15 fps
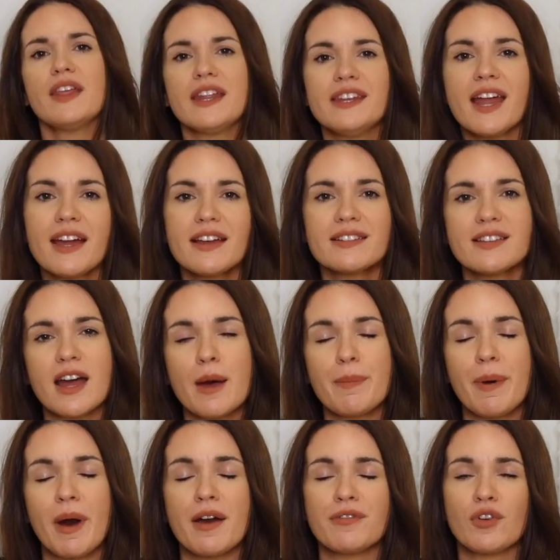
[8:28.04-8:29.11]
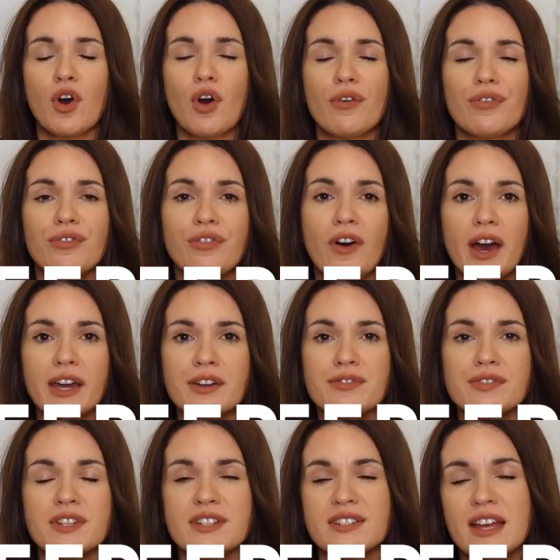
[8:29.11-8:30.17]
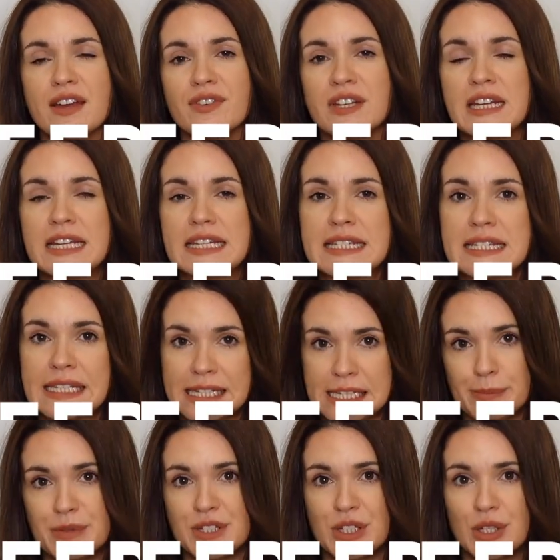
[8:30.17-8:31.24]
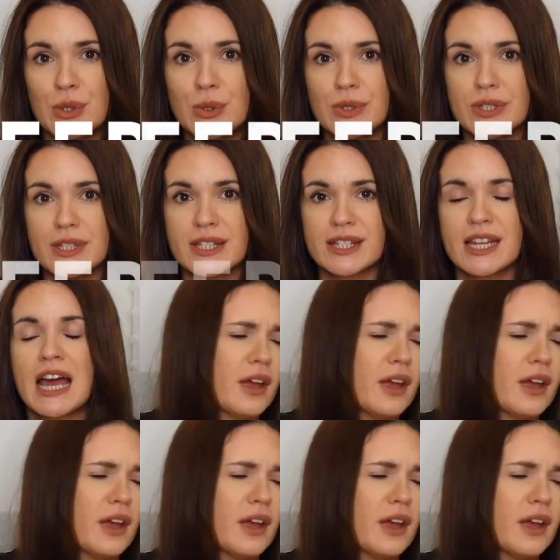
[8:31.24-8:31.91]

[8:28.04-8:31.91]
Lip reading: And next up, I've got 5 to 7 sleep suits.